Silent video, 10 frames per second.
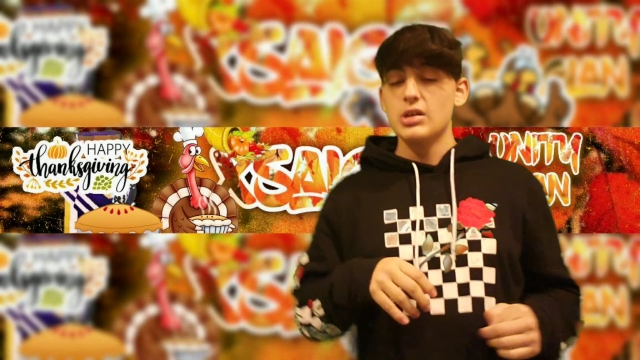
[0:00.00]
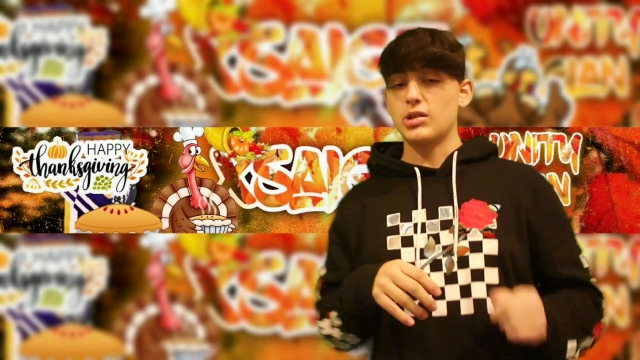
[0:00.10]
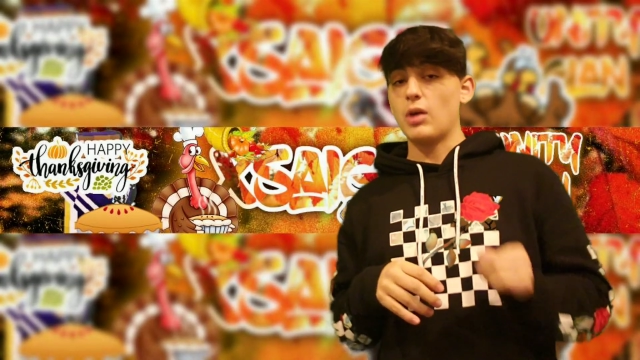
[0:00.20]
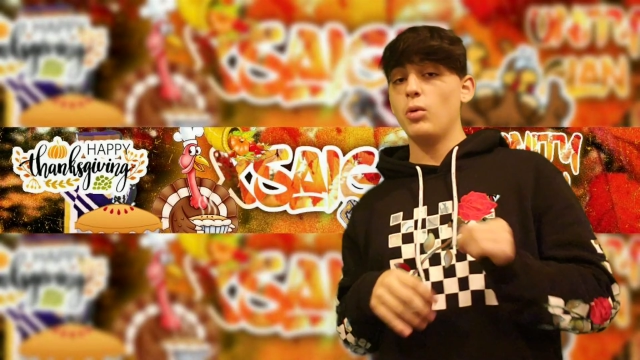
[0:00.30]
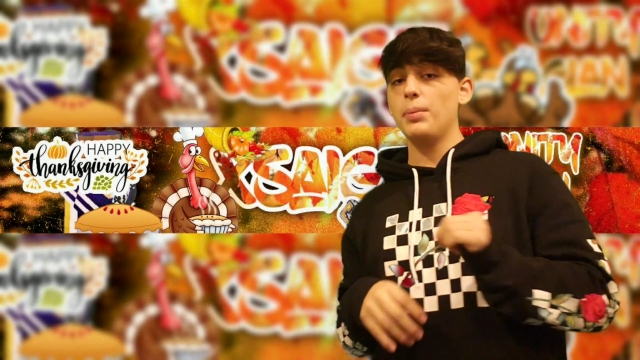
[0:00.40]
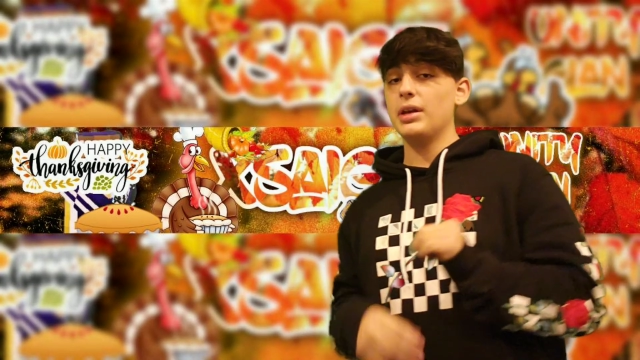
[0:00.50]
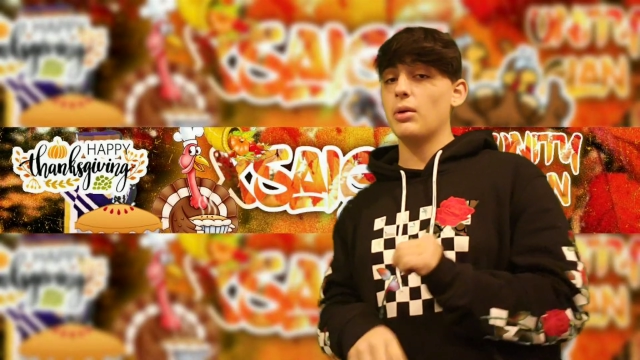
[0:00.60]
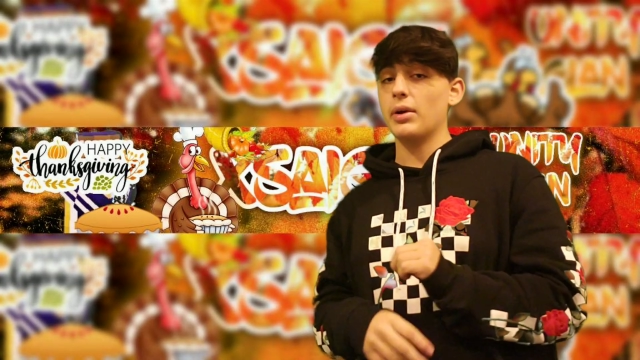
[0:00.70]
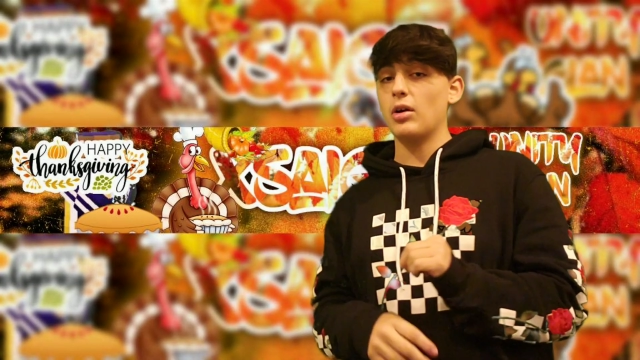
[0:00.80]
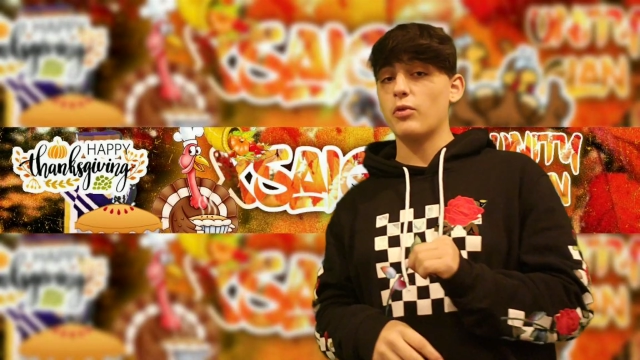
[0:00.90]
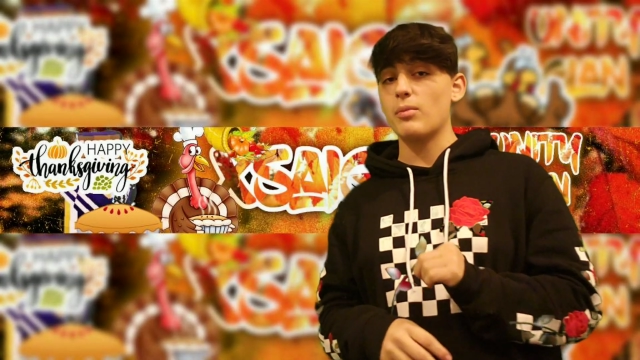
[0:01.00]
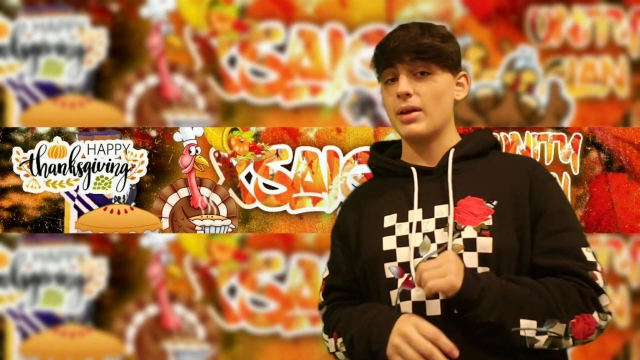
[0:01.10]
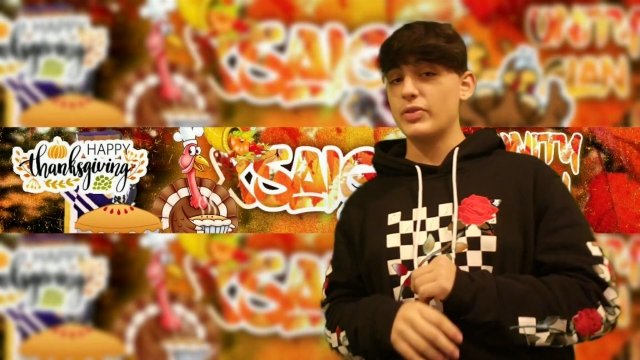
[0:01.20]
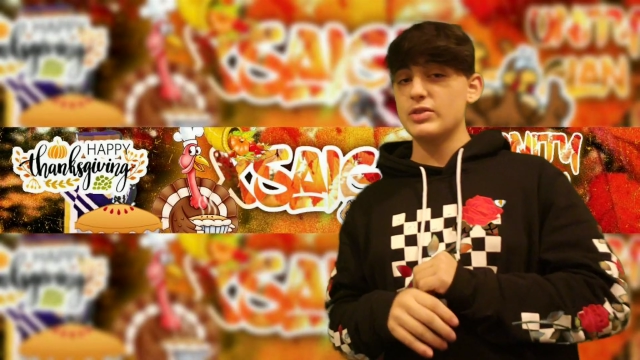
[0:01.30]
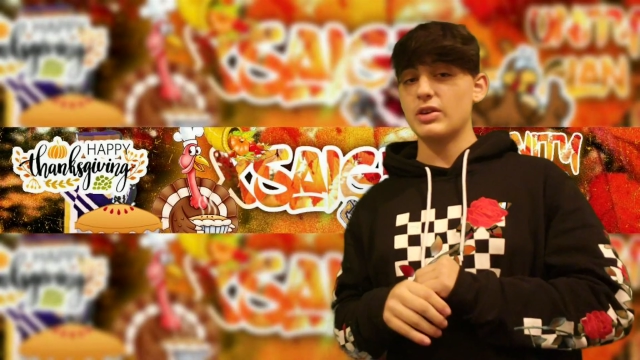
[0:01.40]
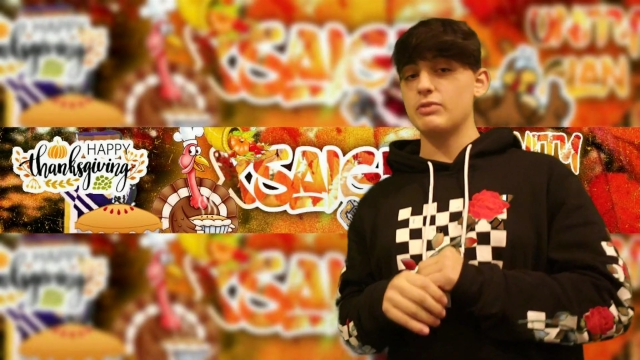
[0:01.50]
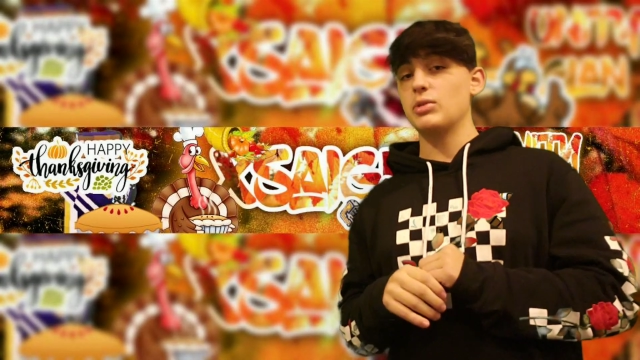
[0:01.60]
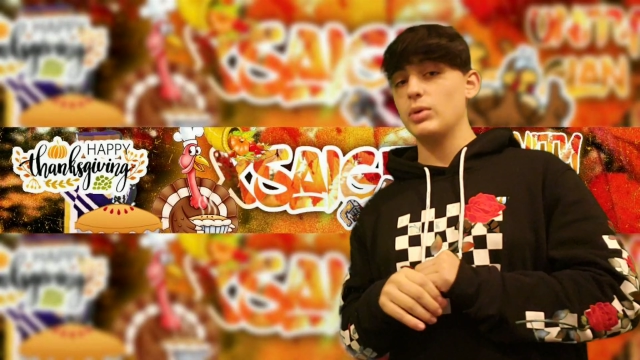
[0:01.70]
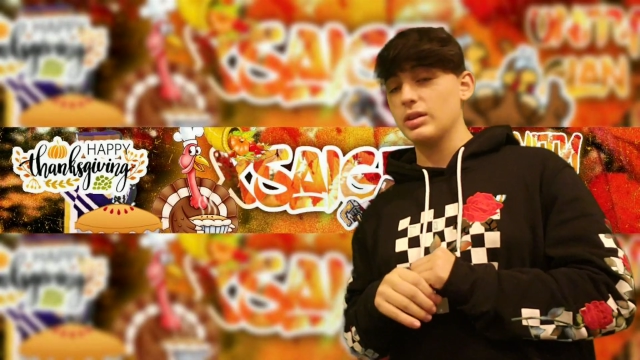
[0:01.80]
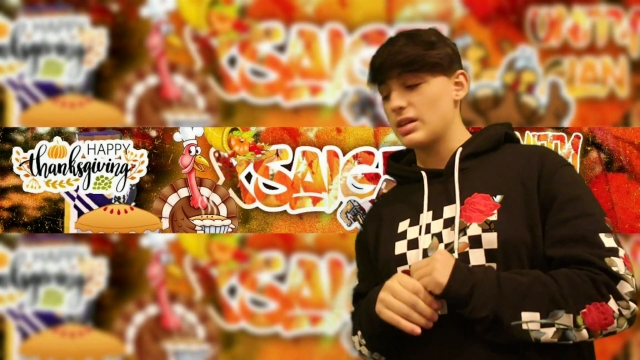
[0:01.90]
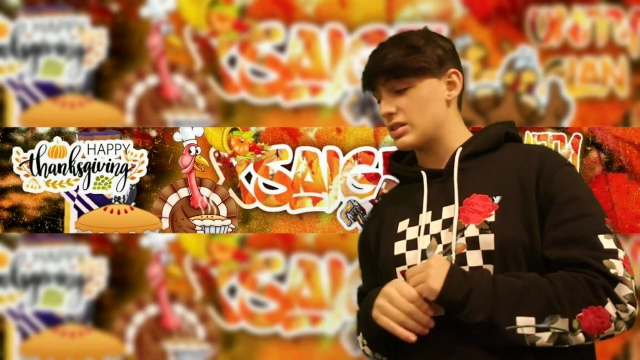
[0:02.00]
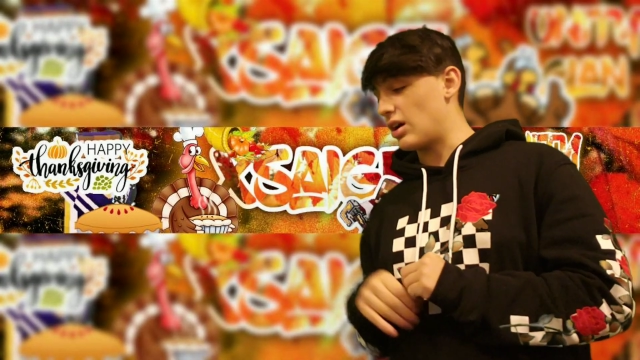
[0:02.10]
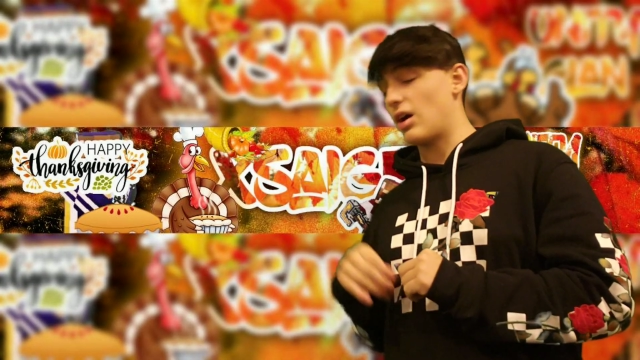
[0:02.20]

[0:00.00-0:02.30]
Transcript: So I will be going over methods of doing this